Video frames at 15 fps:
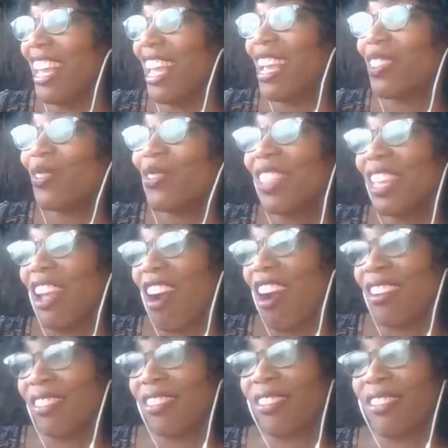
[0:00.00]
It's really
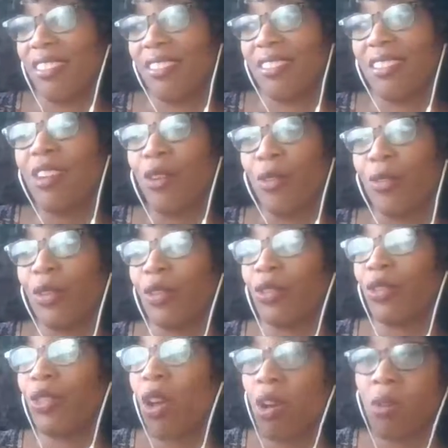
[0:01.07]
hard to sit still for
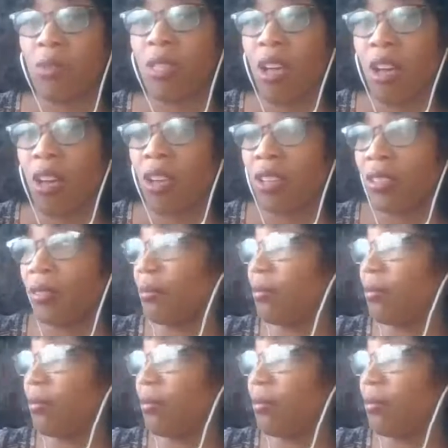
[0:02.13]
so long.